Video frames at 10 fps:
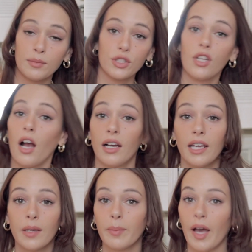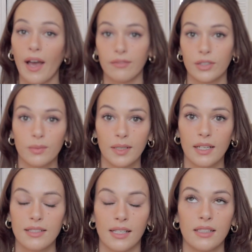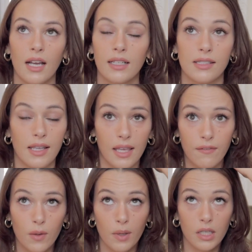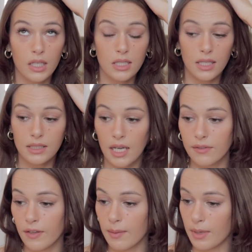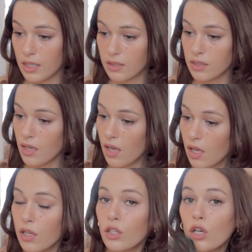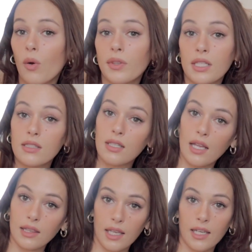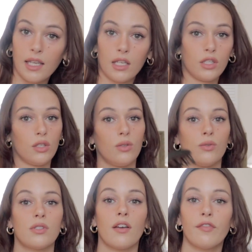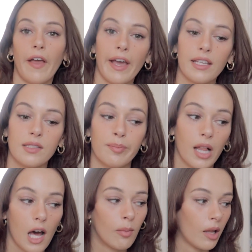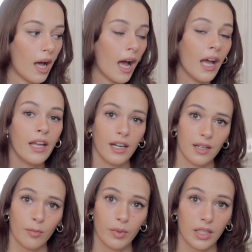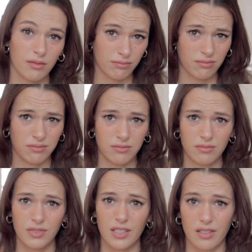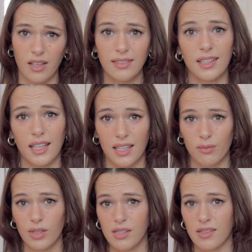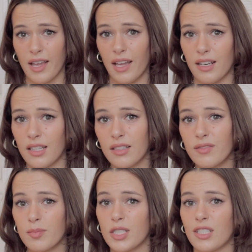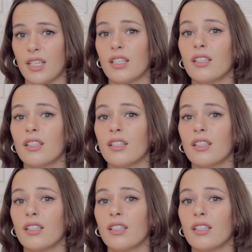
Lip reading: I'm just talking, but everyone on TikTok is like, if you want to get TikTok famous, go in the sunlight and use effects, blah blah. I'm like, sunlight? What's that? I live in Michigan.